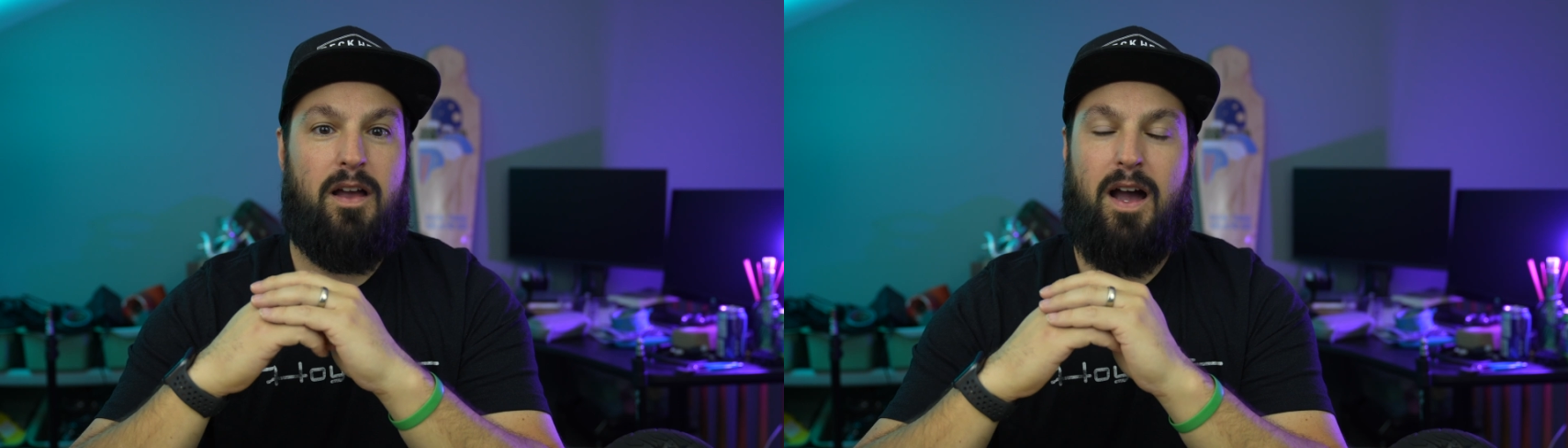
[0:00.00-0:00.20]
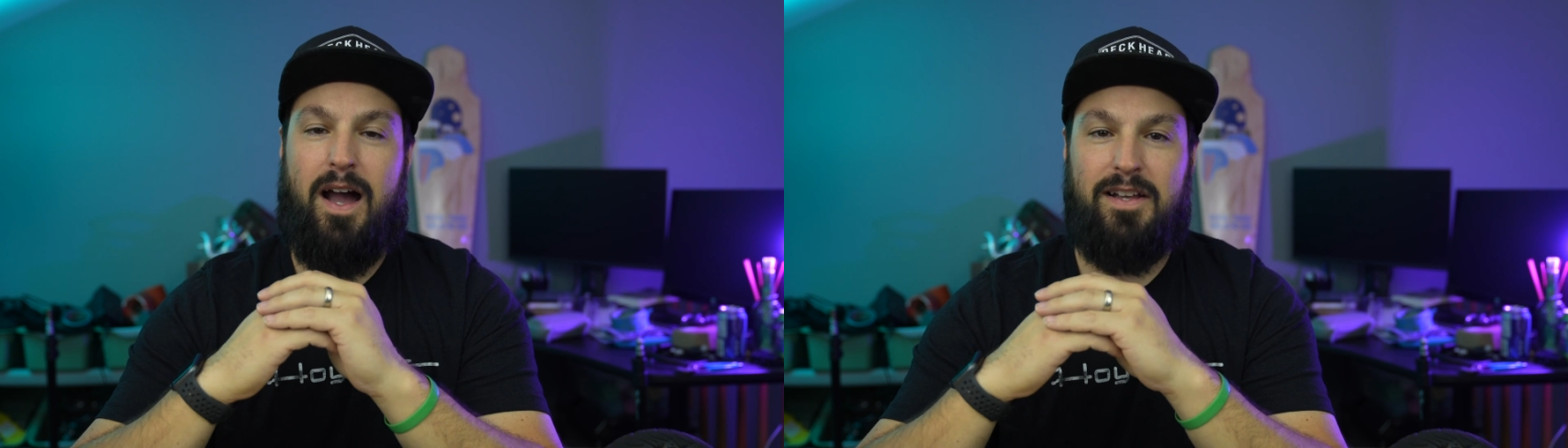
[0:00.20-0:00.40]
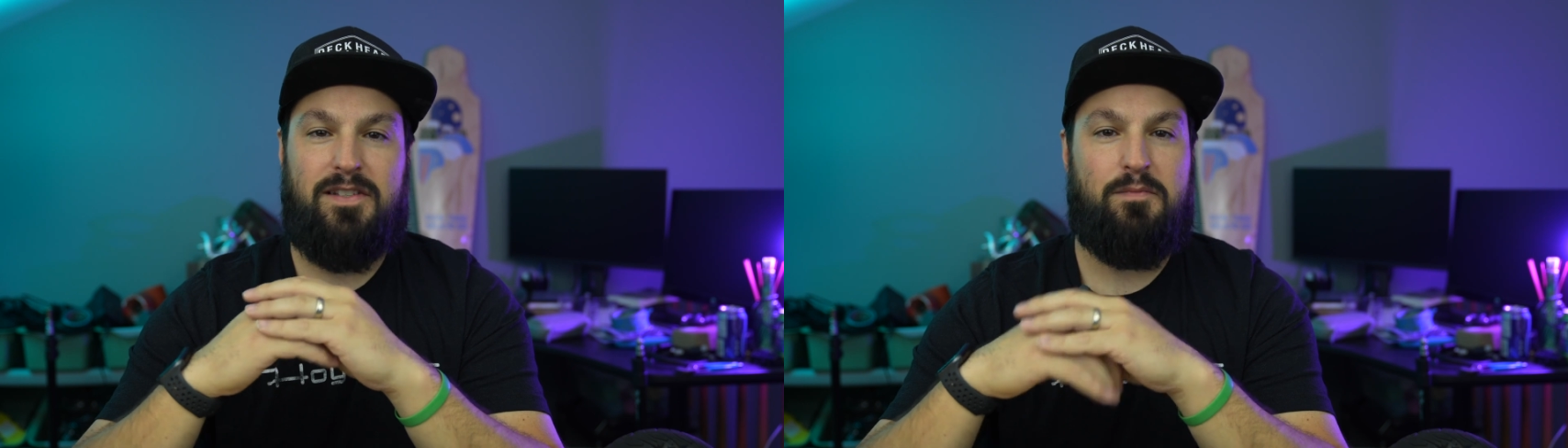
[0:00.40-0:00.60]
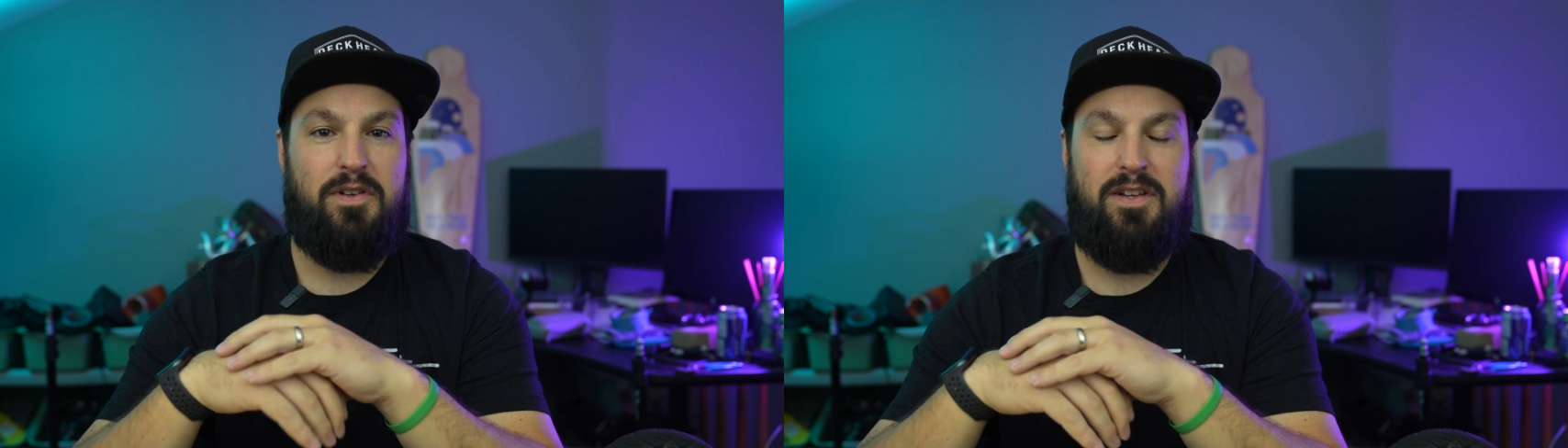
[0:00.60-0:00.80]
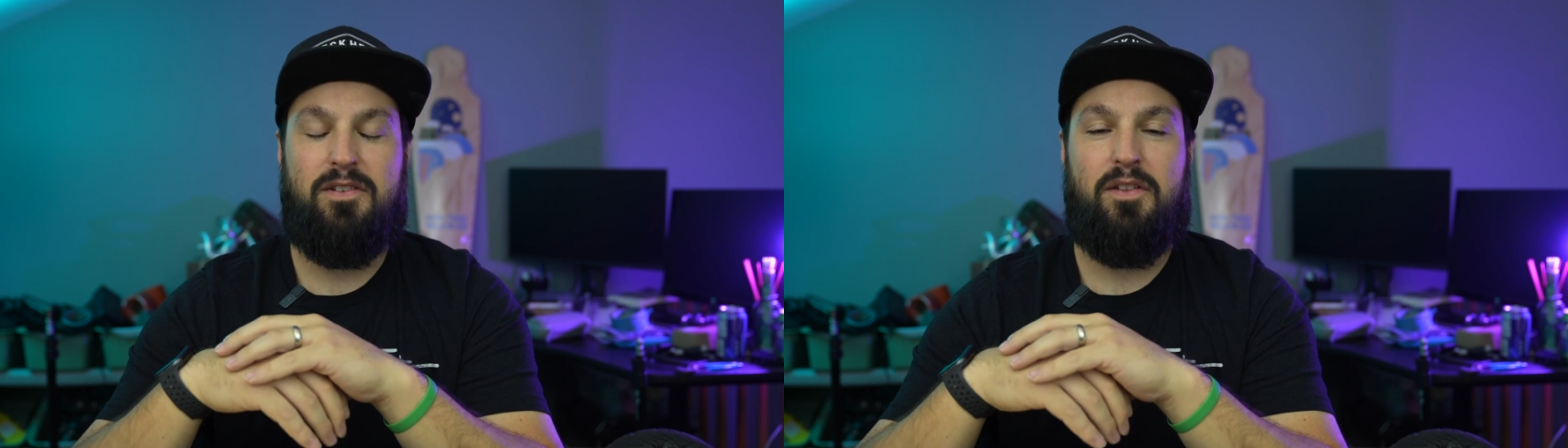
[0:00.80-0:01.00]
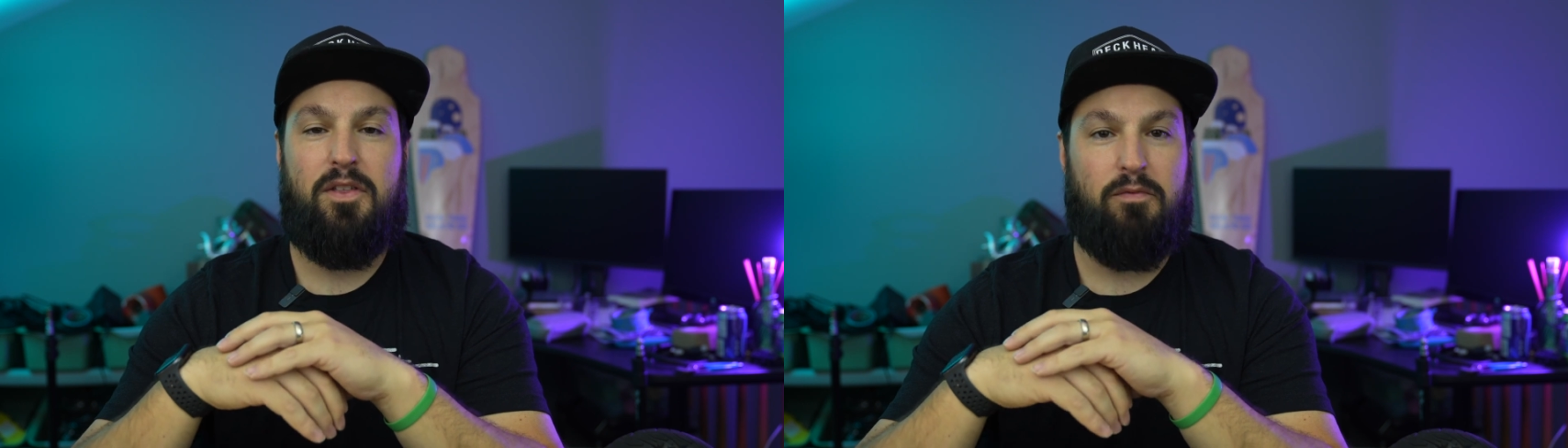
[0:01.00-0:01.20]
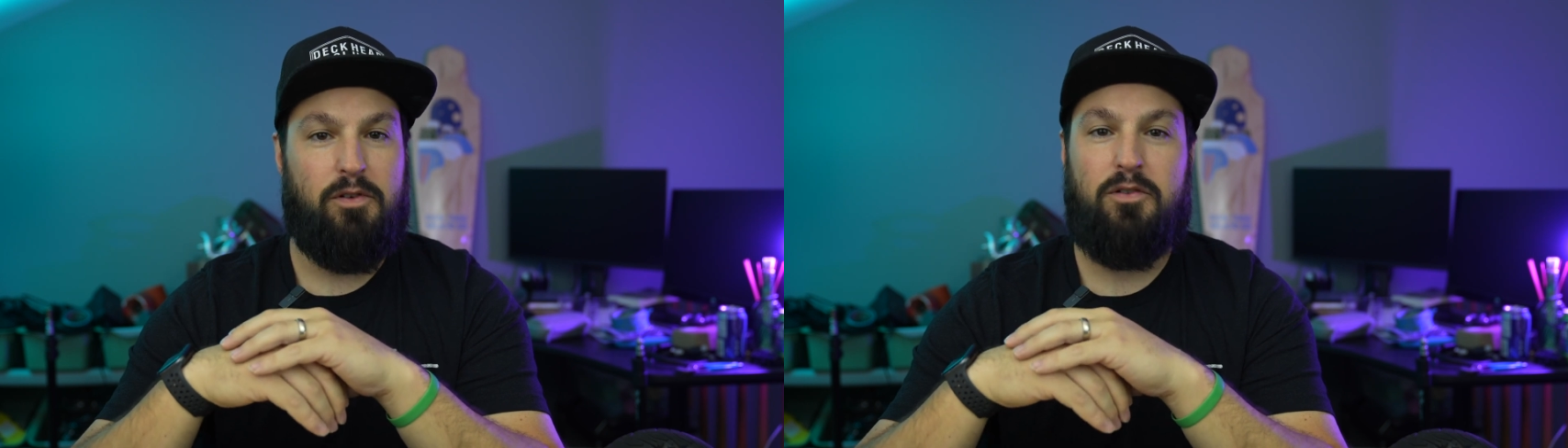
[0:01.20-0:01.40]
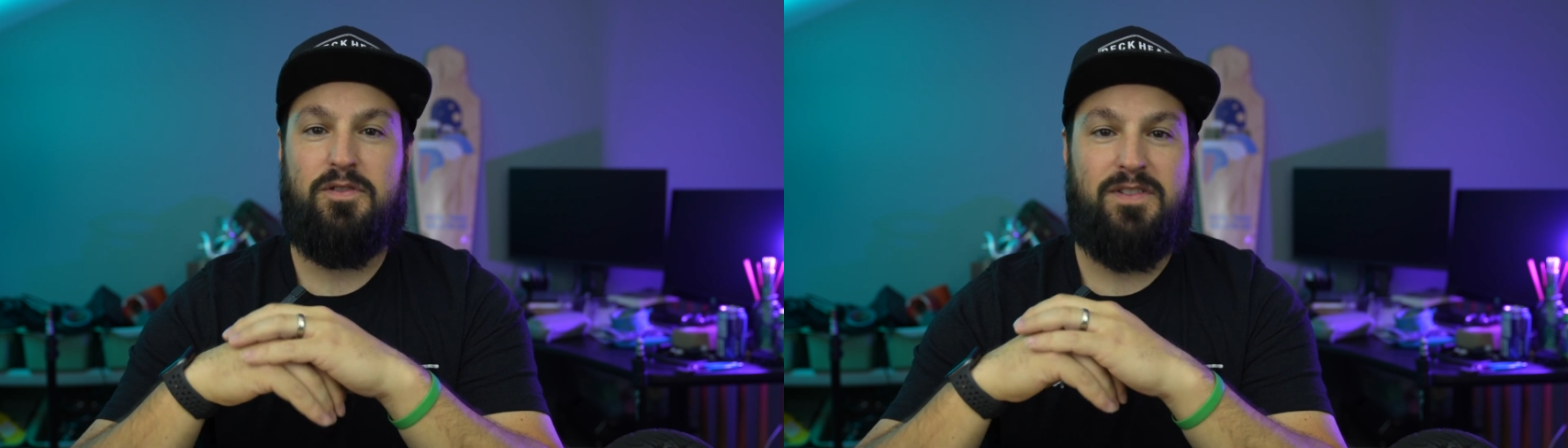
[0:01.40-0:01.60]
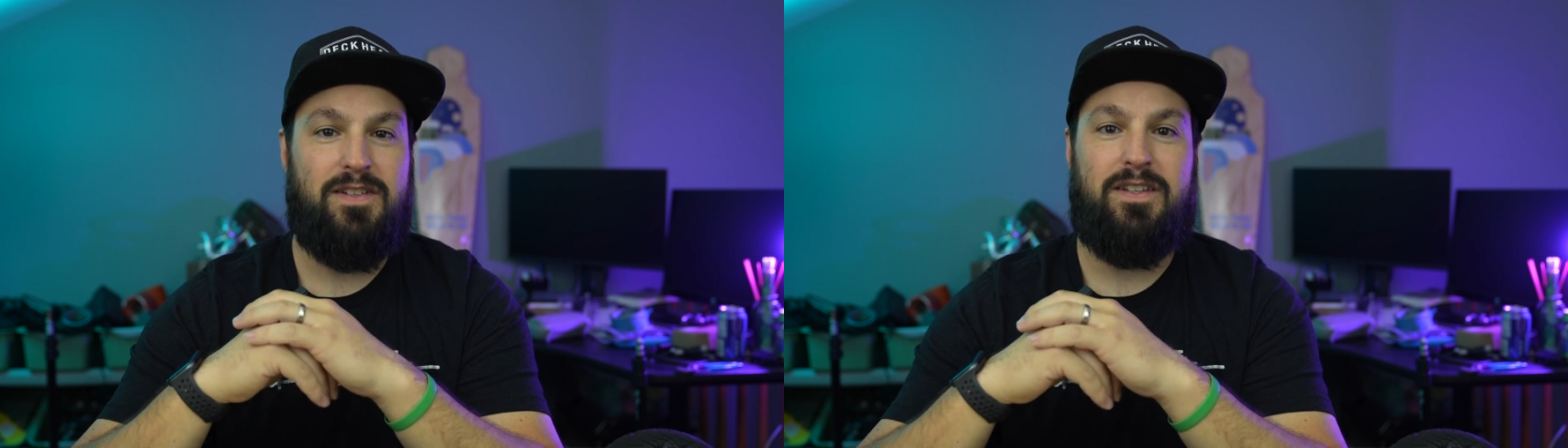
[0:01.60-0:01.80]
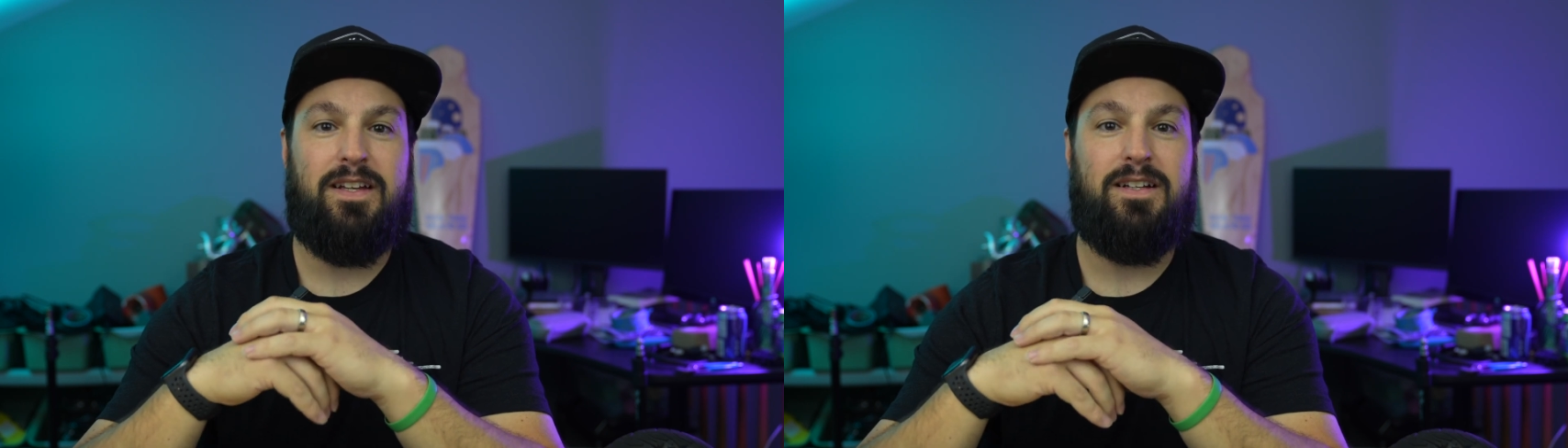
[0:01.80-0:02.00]
high-speed,
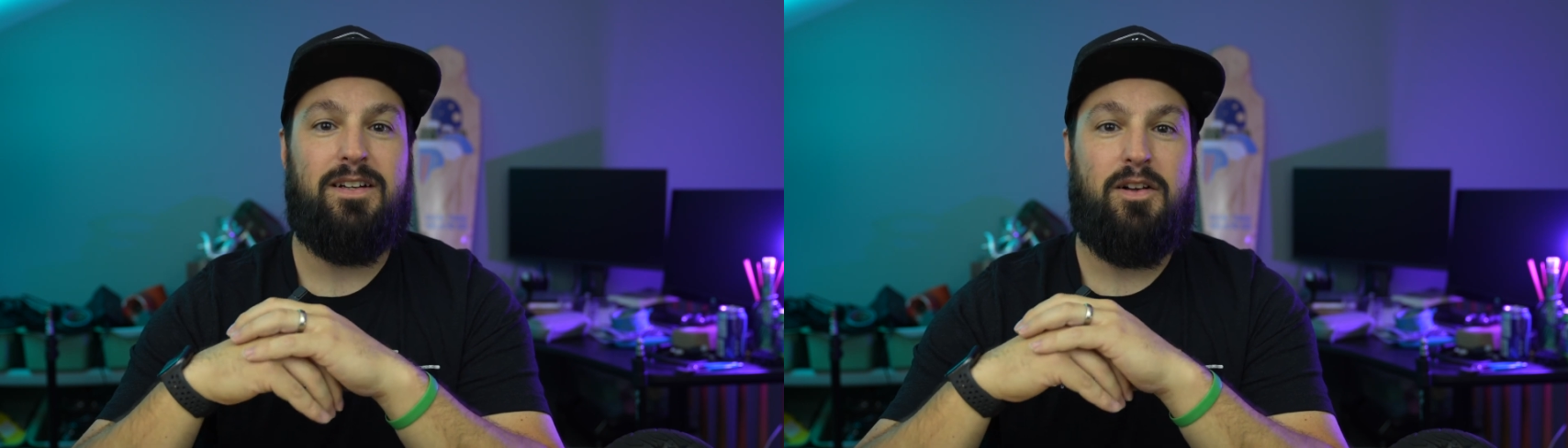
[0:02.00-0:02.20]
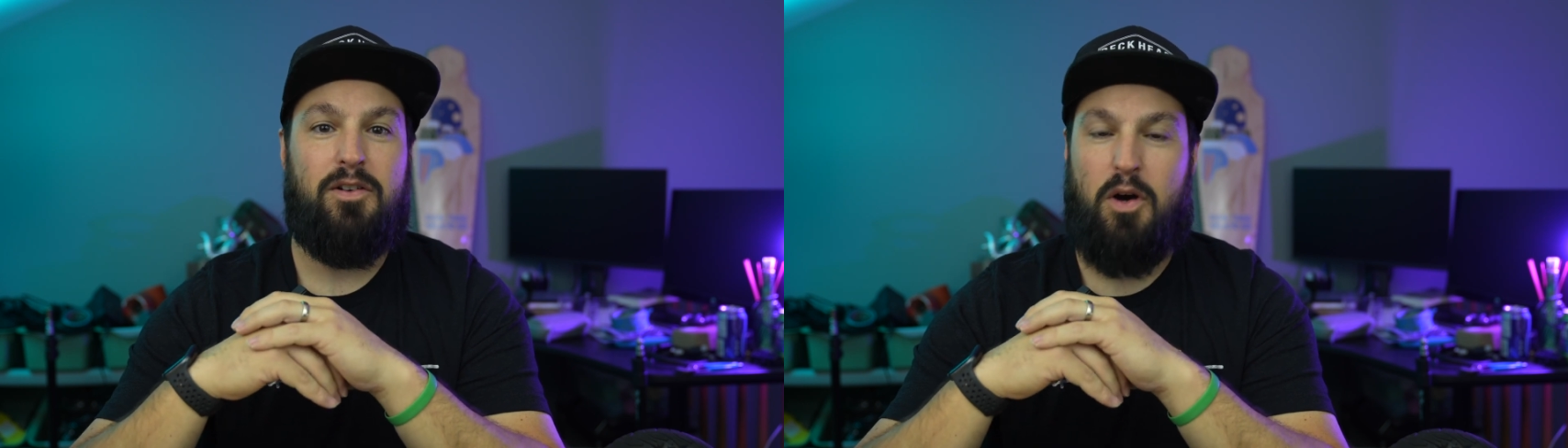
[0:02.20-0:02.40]
thrill-seeking